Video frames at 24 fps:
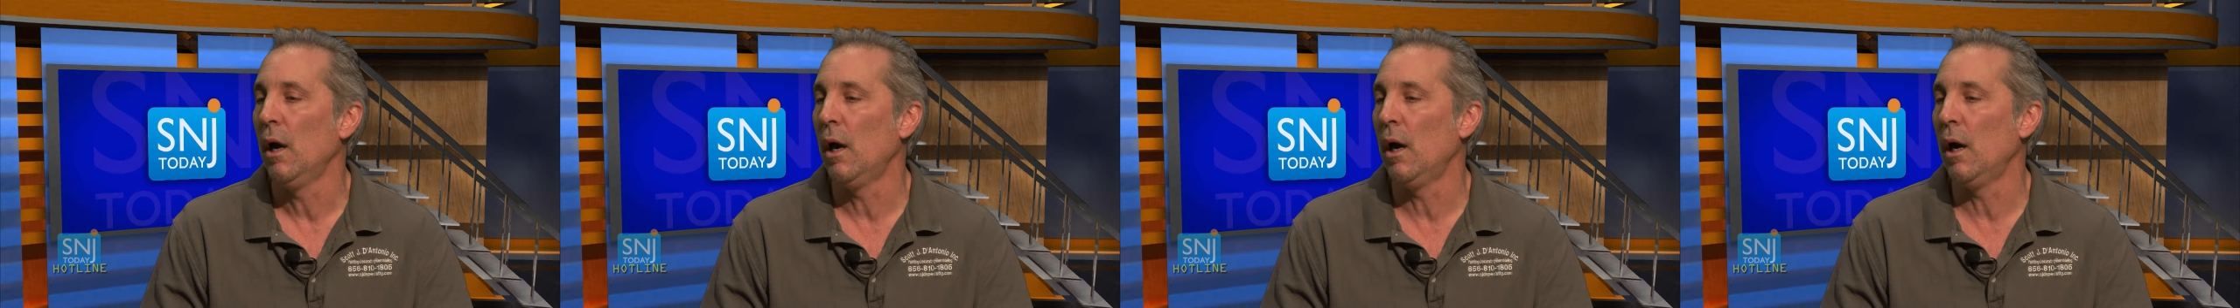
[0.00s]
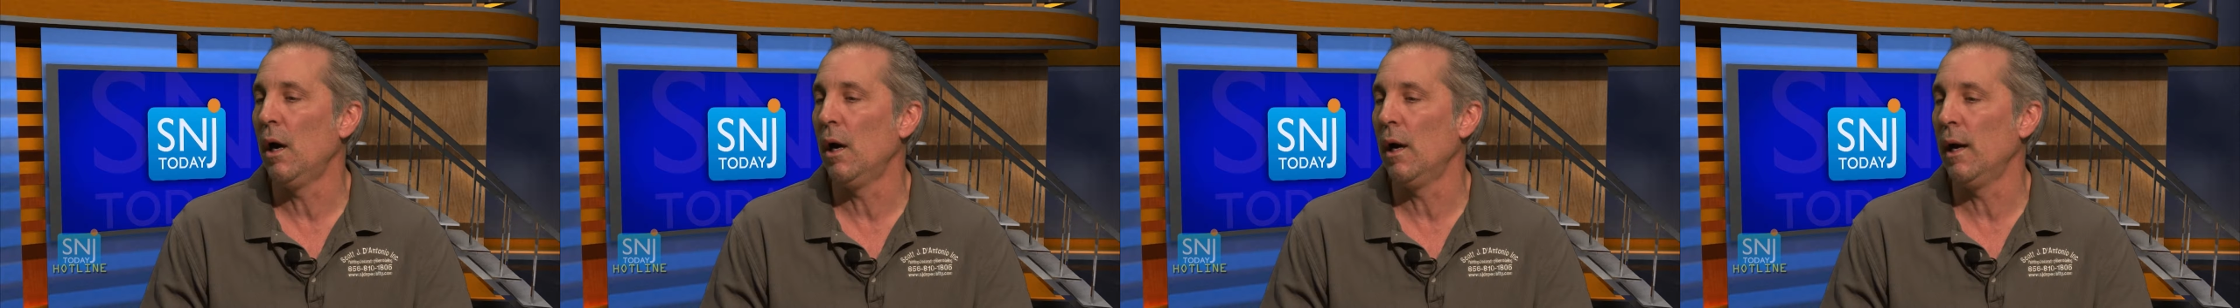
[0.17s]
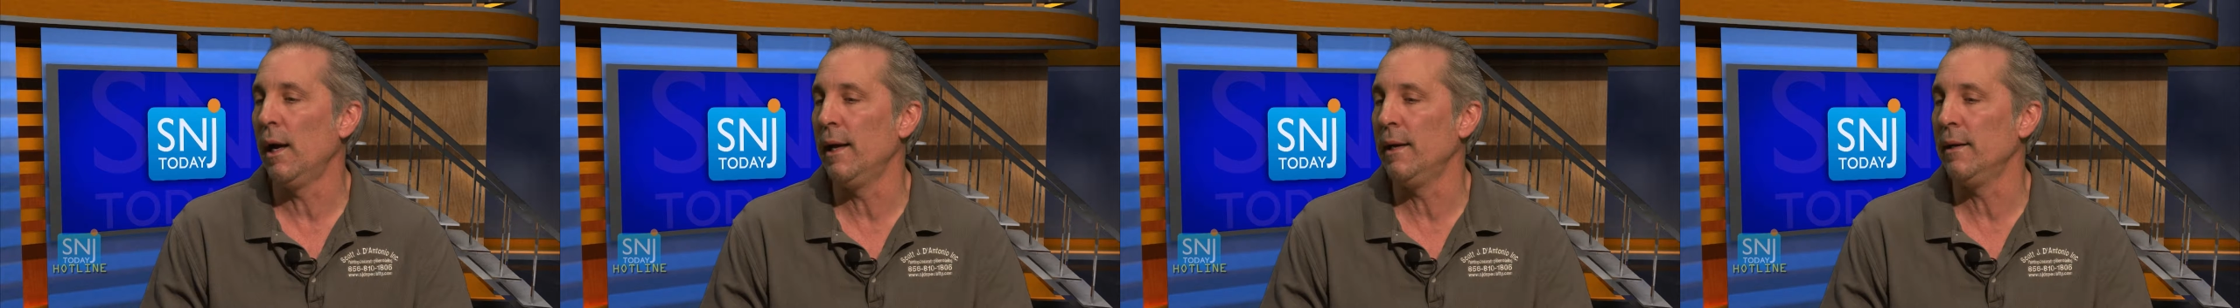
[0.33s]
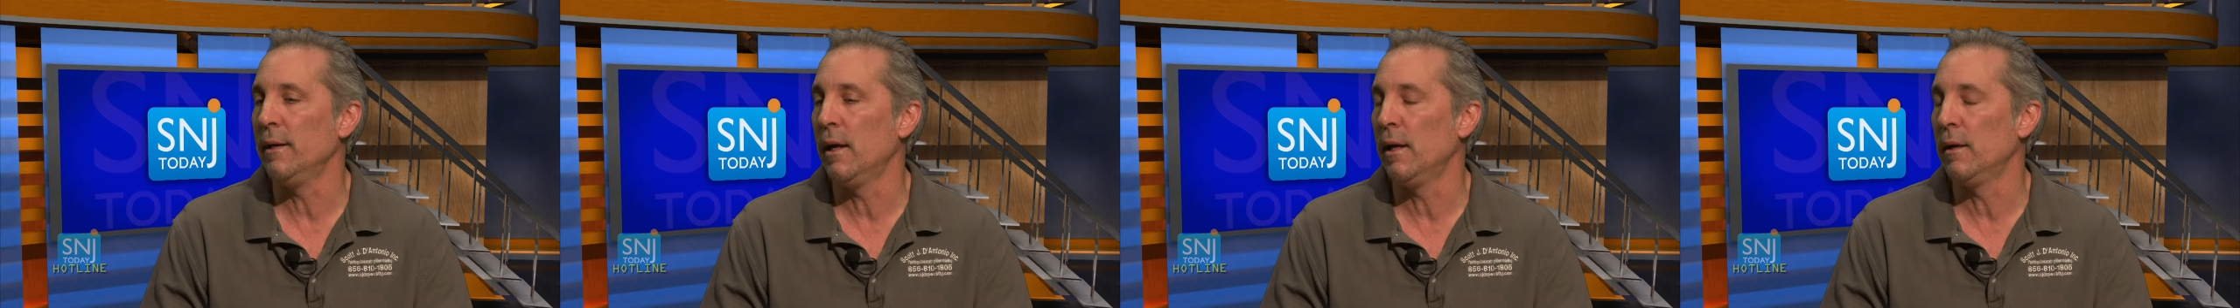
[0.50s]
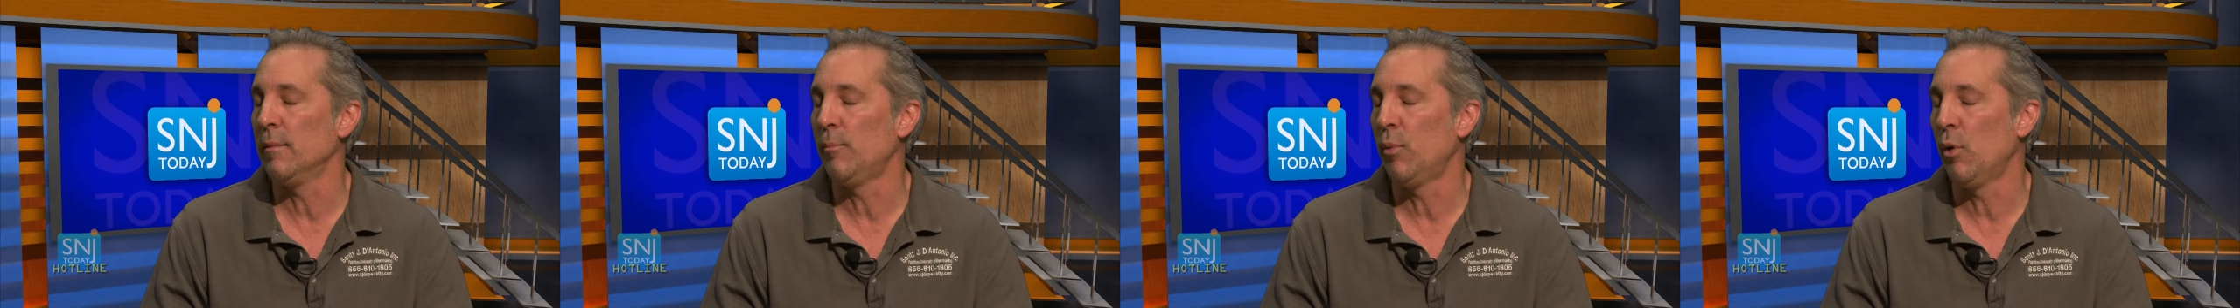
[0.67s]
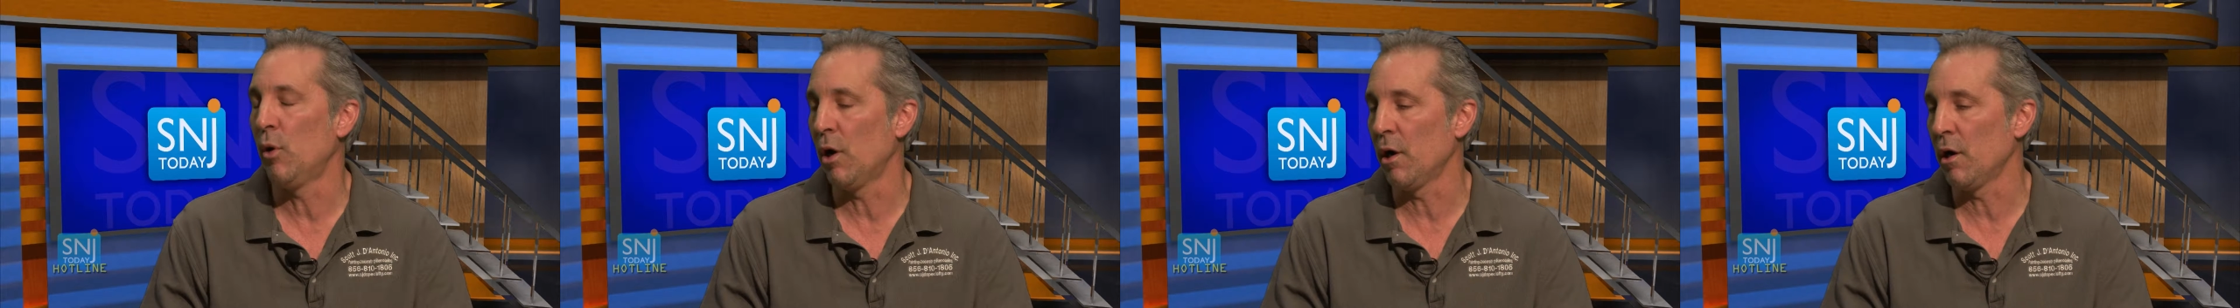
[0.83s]

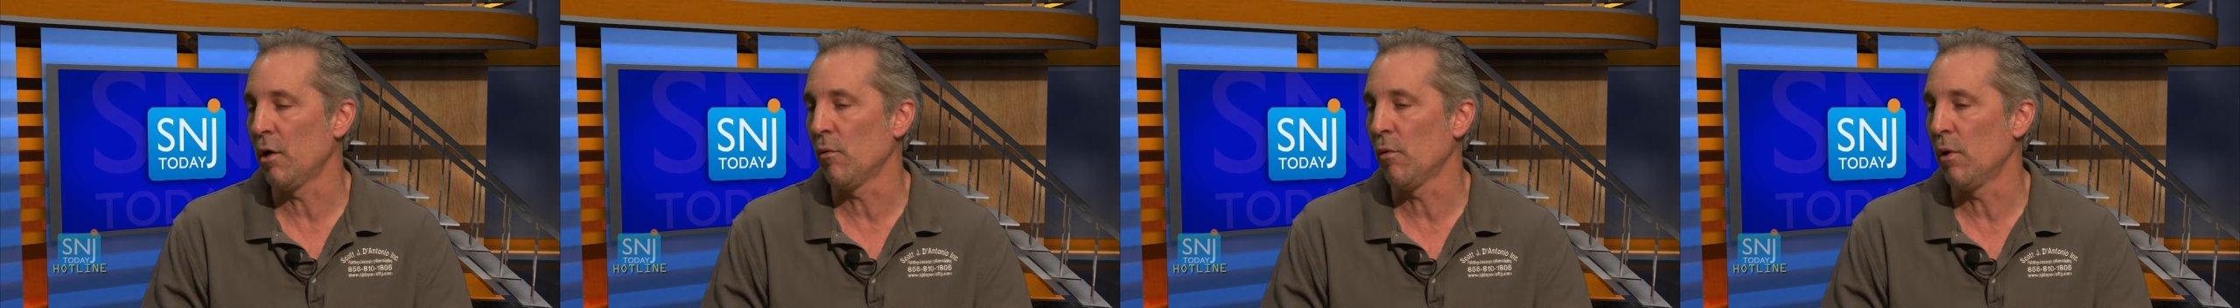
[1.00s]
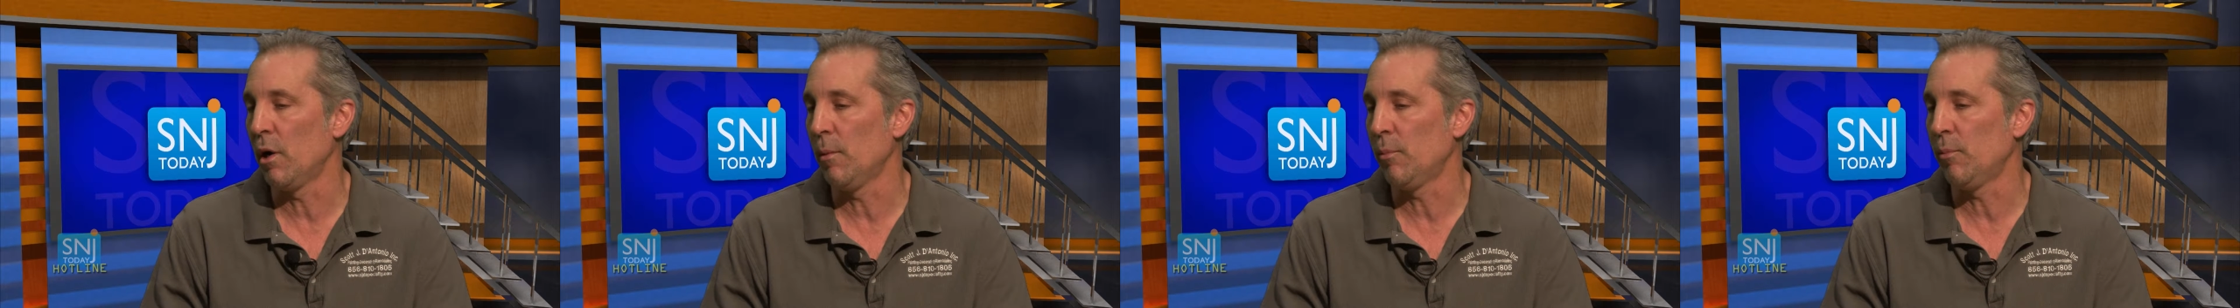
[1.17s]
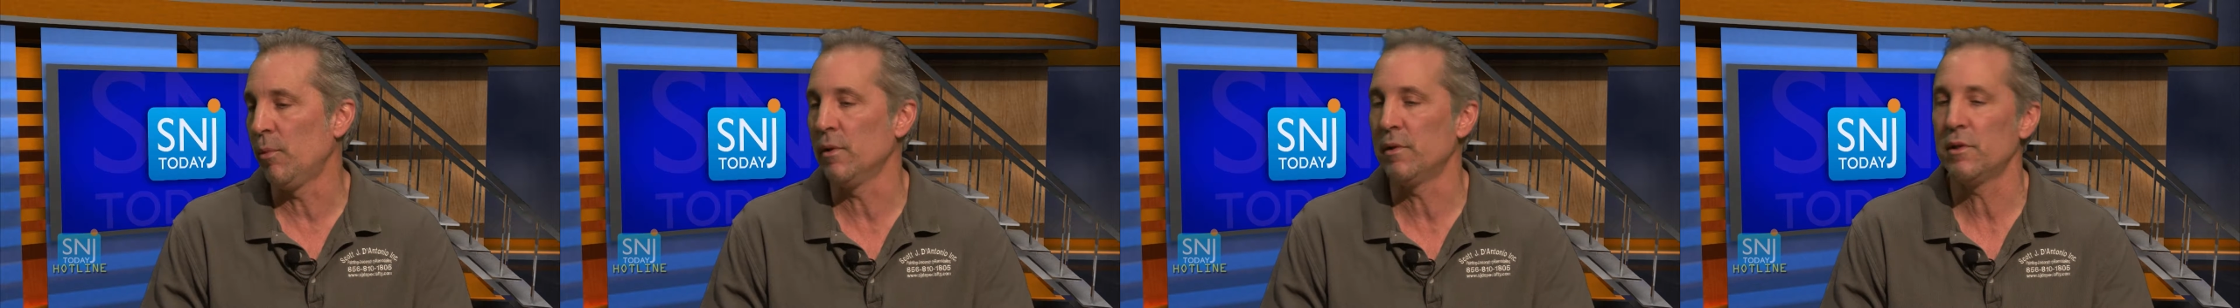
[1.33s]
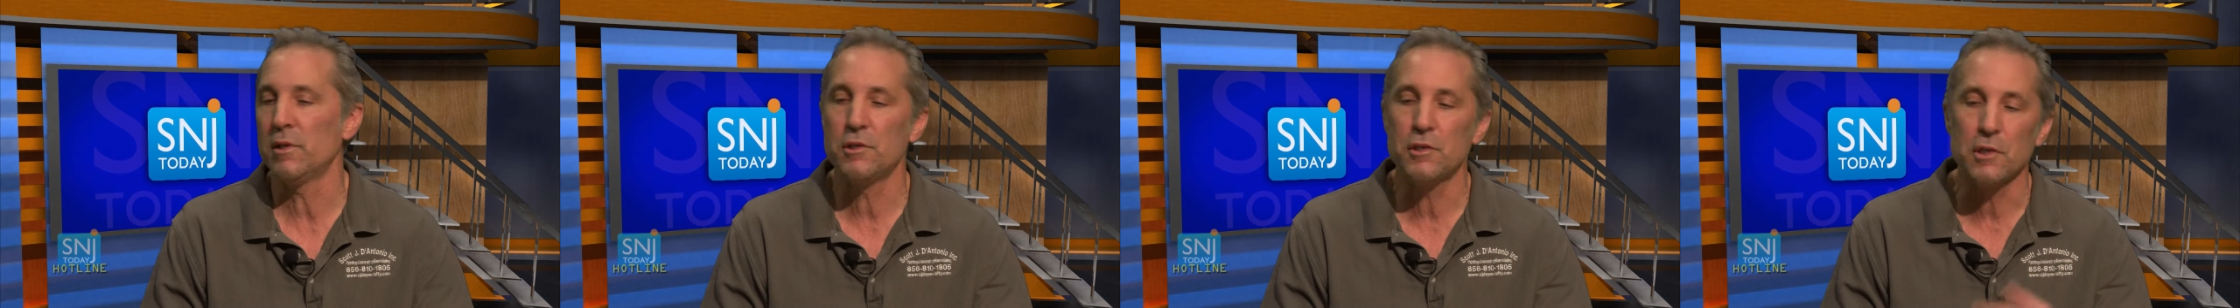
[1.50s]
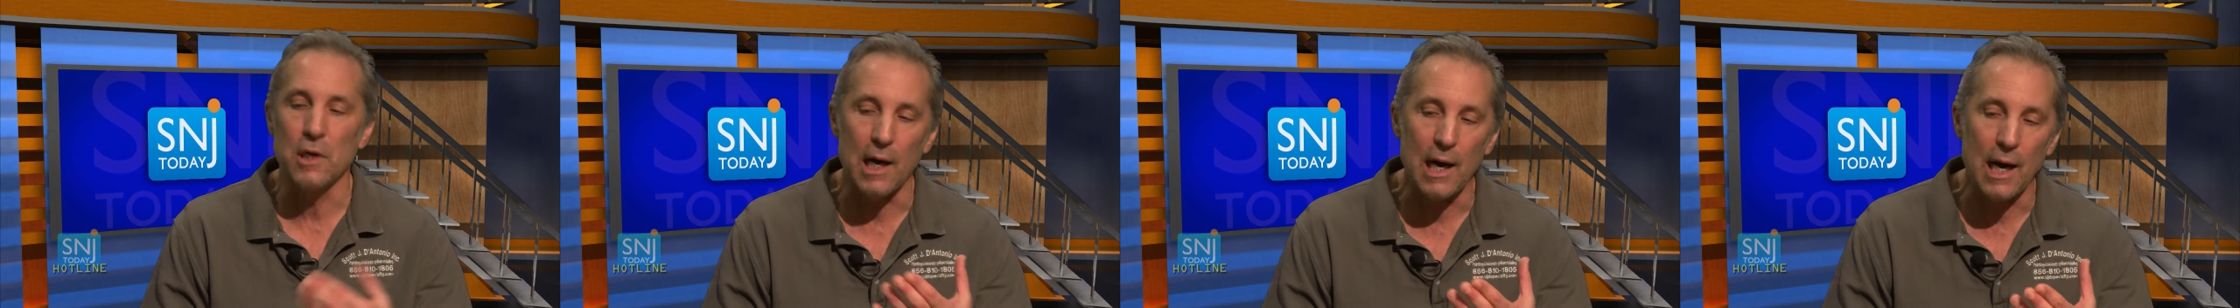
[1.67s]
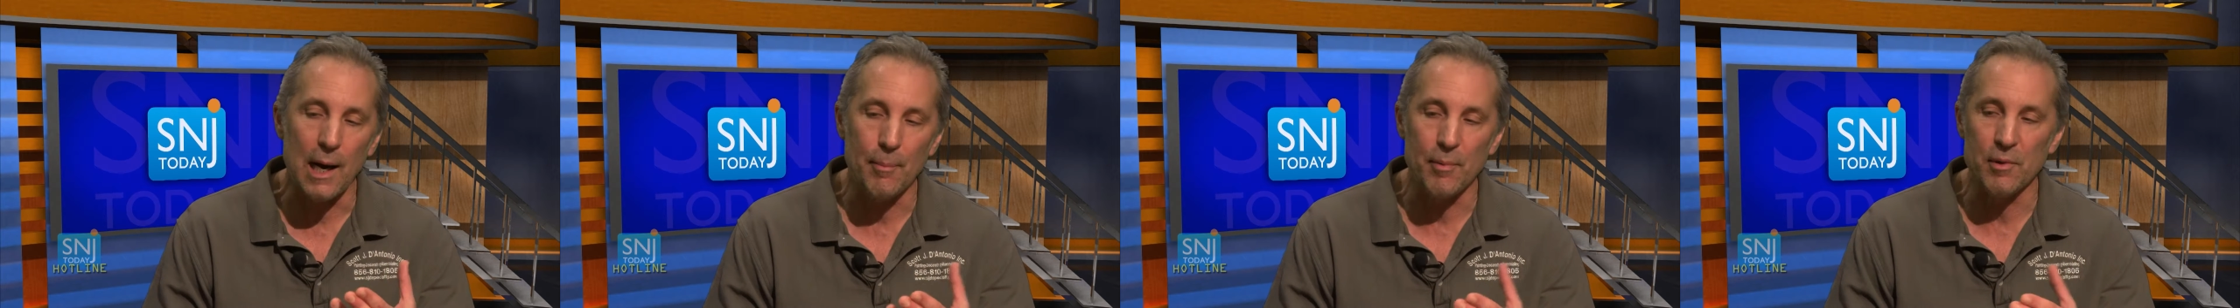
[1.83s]
And partner up with
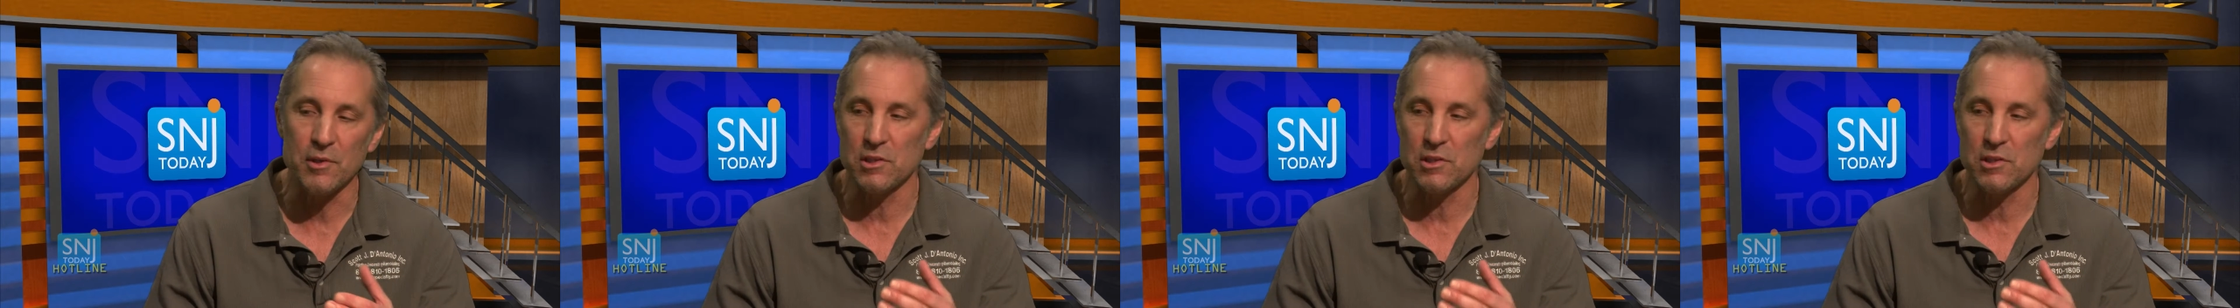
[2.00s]
CHOP